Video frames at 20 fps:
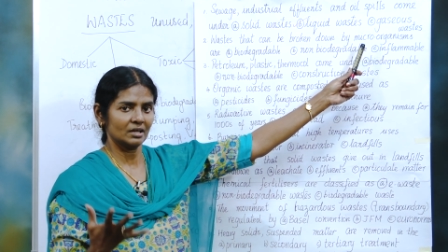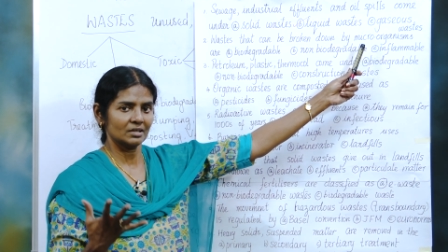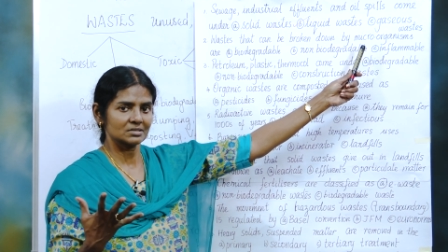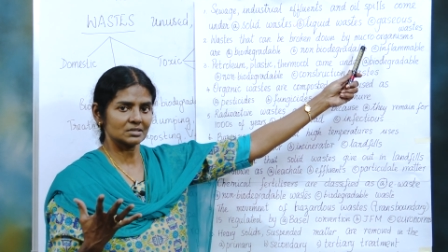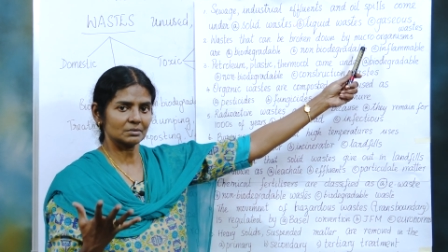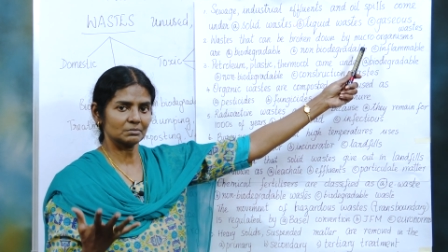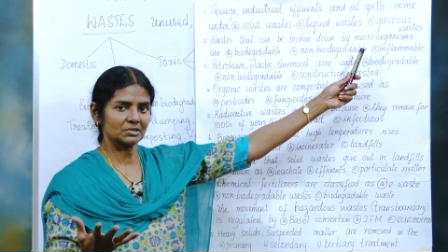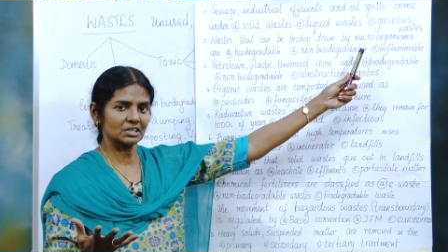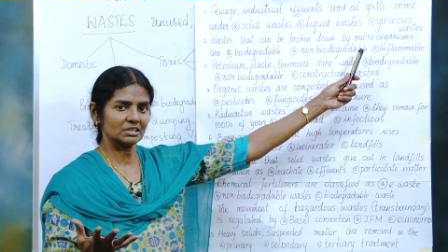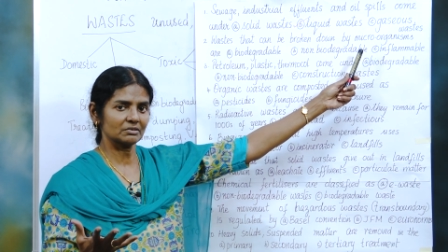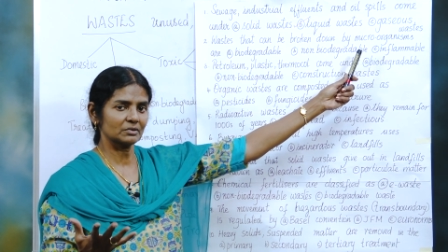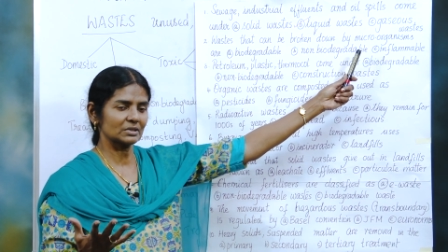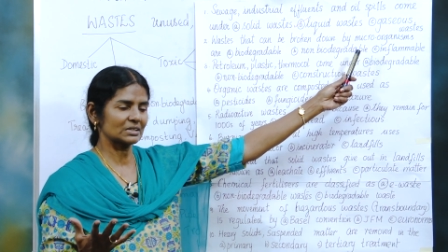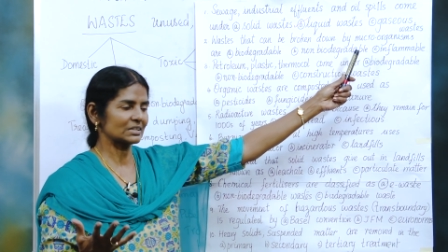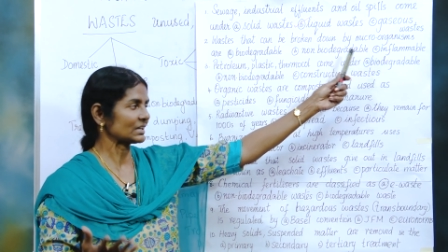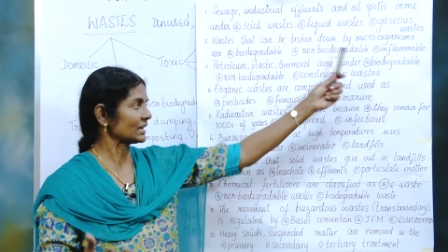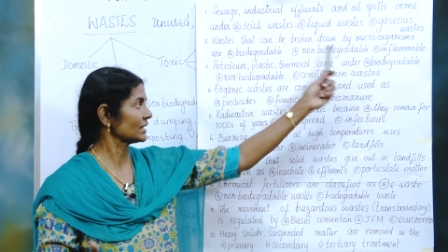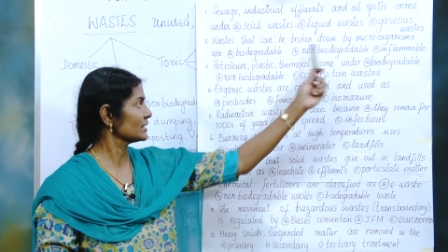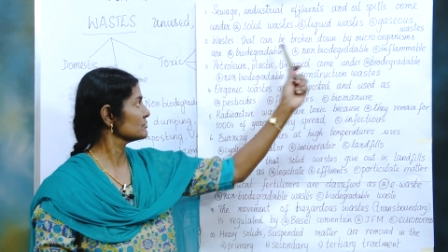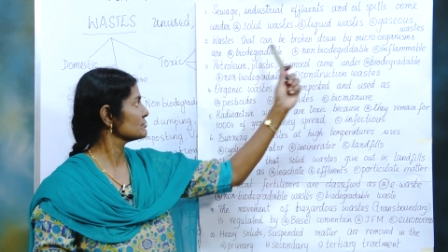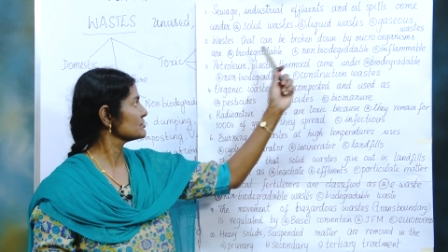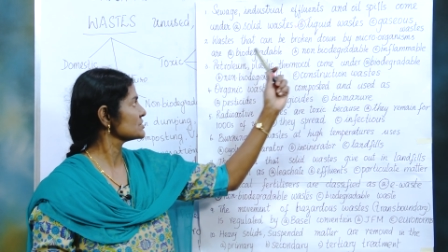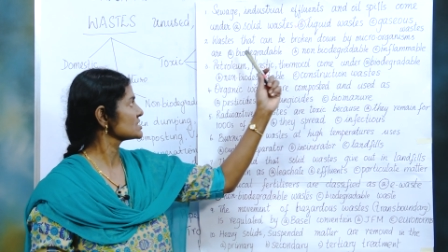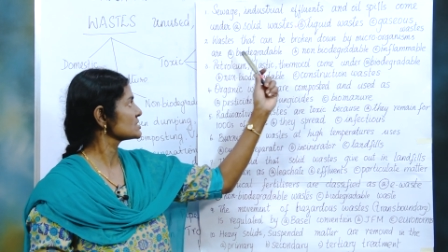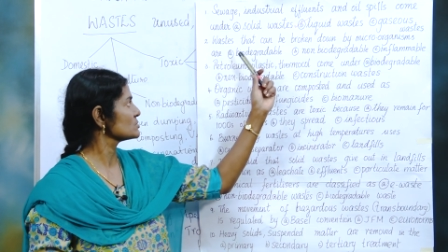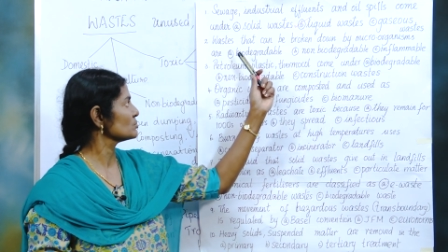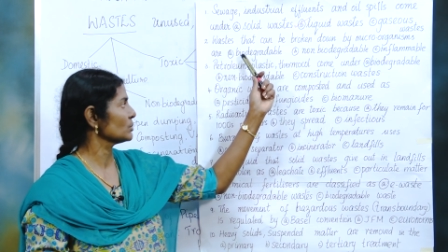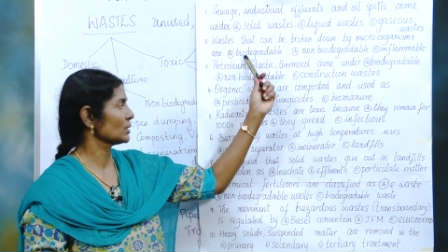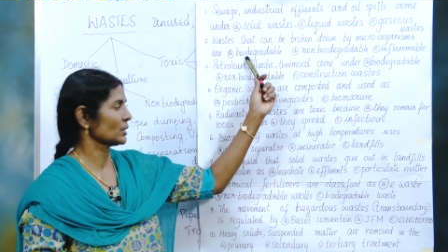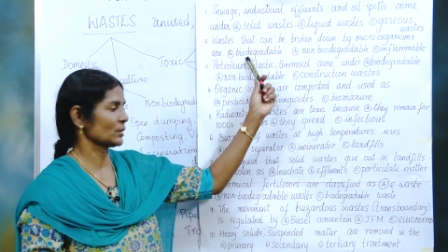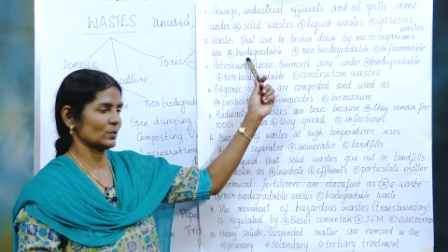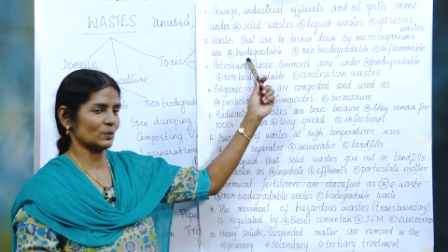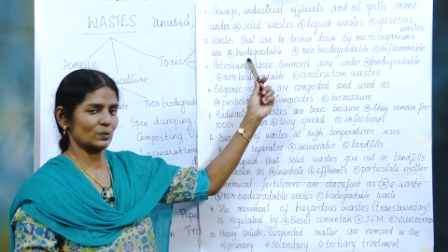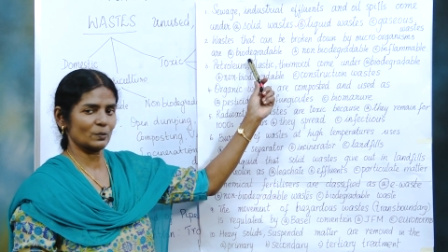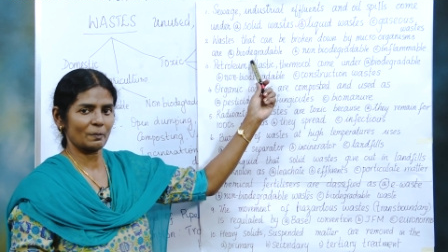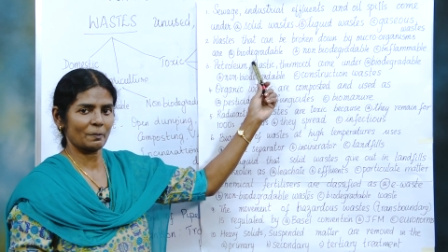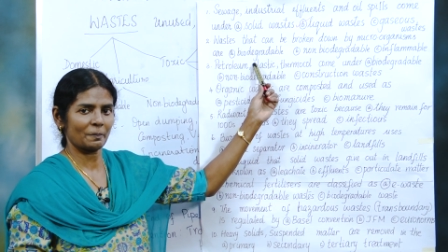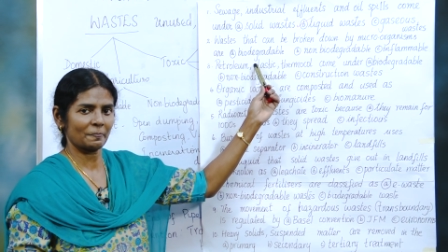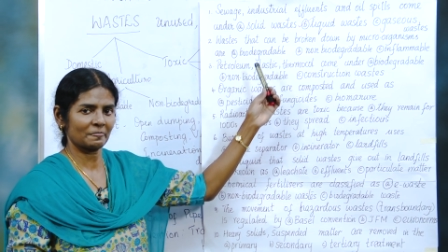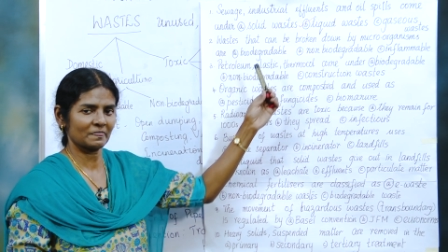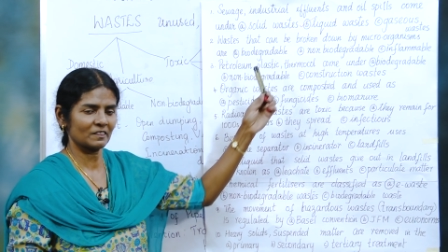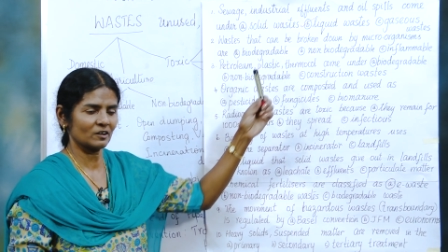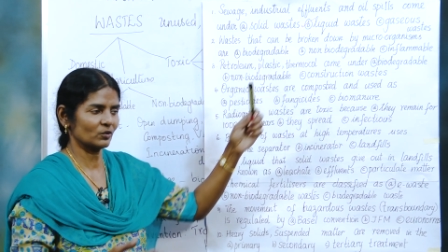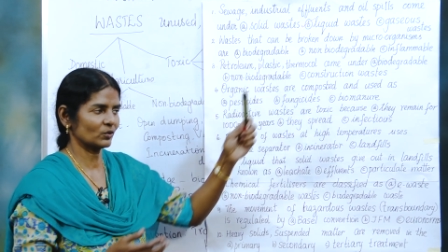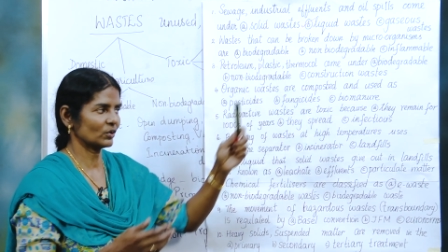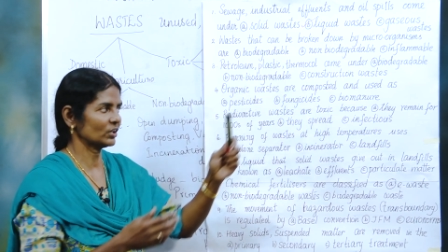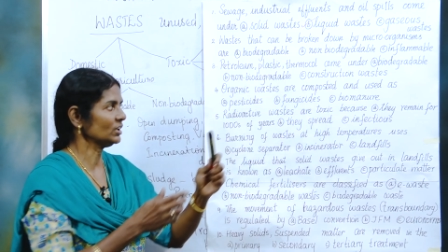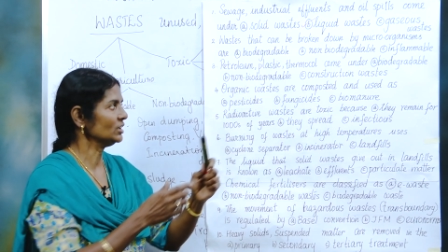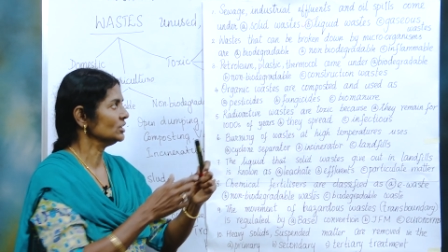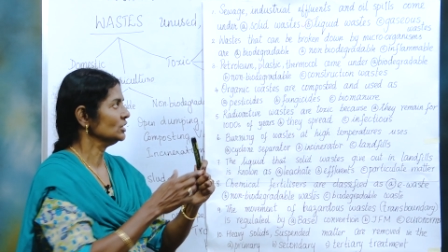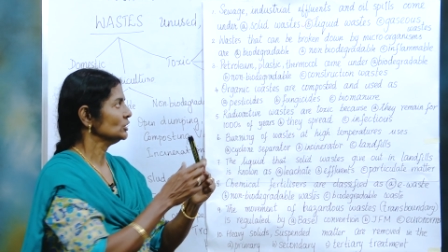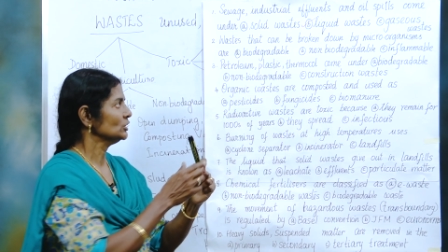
Something with life is bio. Okay.